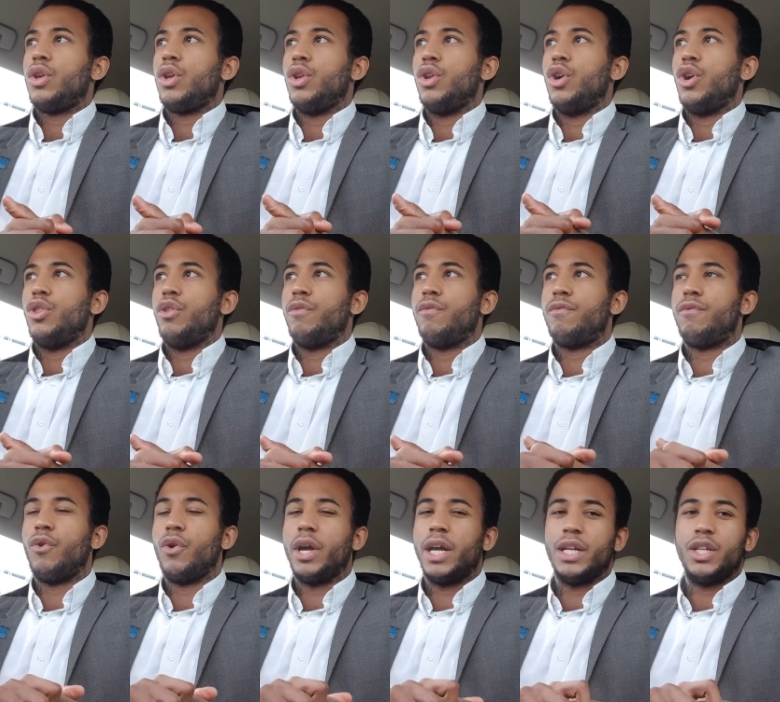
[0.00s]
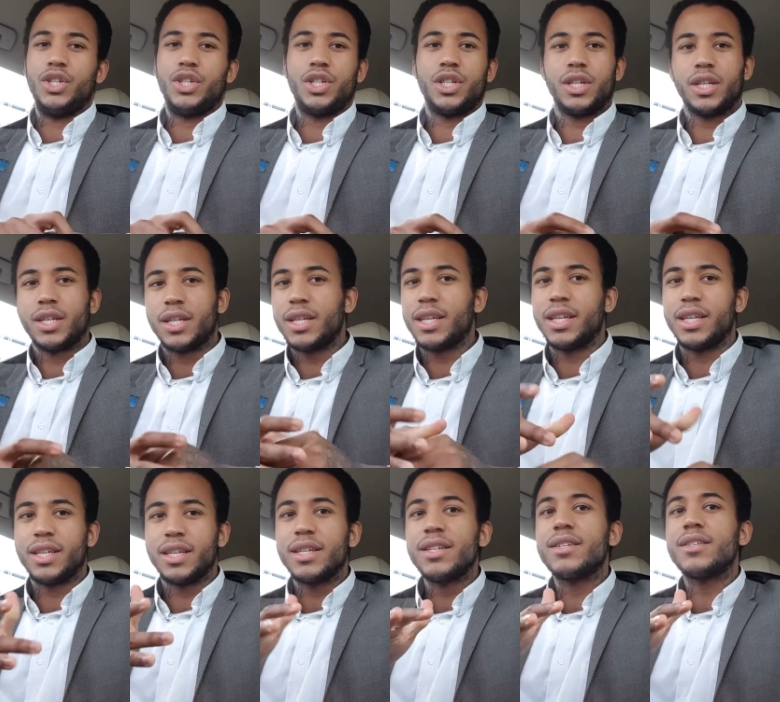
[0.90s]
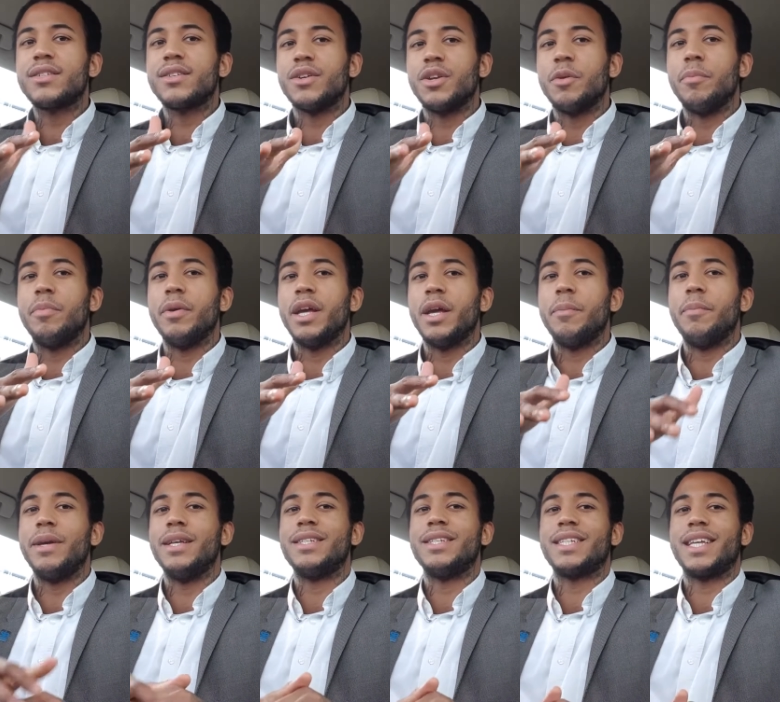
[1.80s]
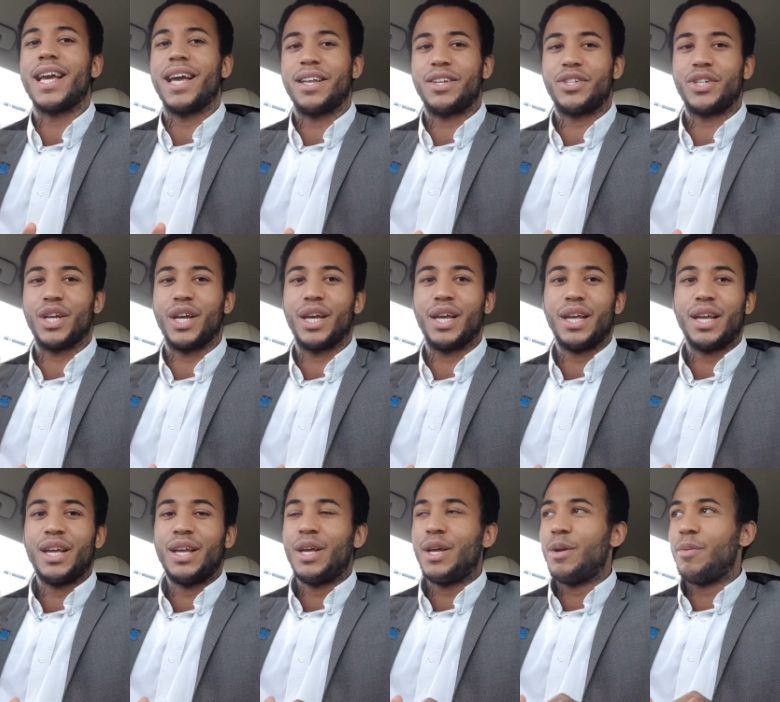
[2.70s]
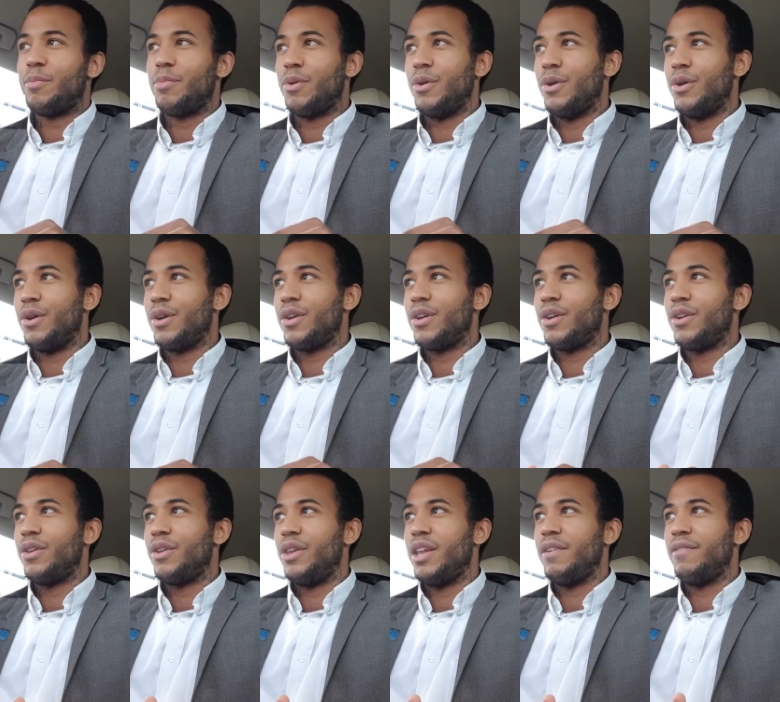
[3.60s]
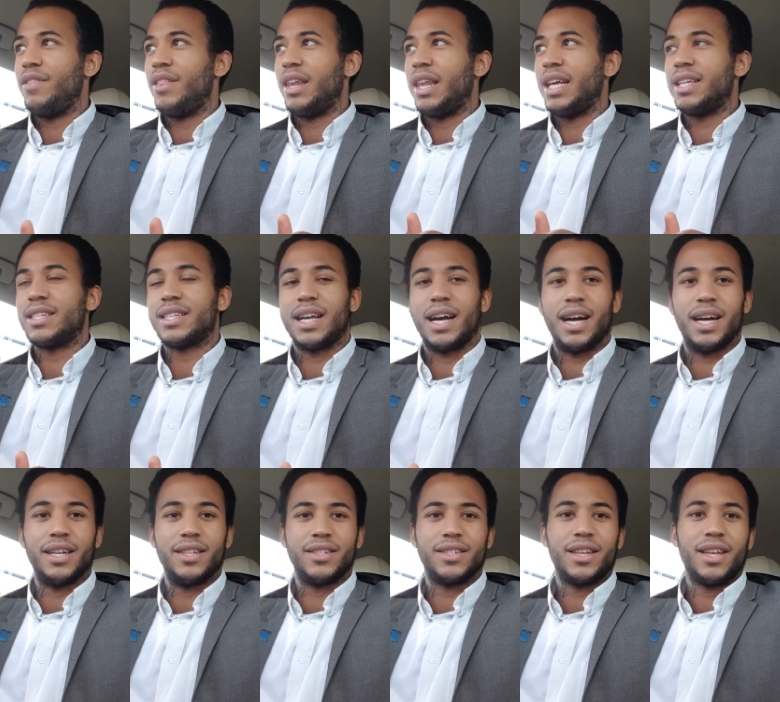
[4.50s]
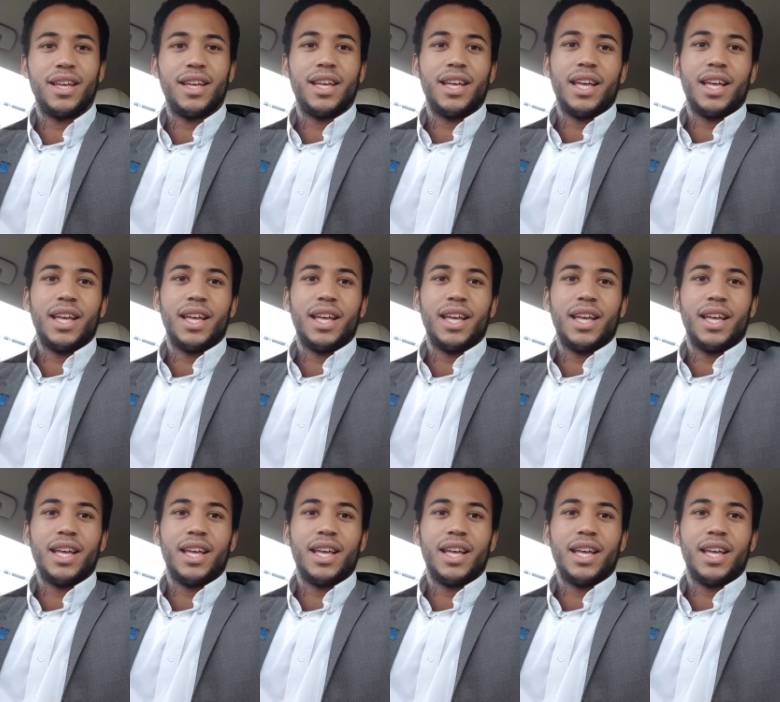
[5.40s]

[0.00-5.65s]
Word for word: you know the footage. It's gonna be a bit sketchy, but nevertheless, guys,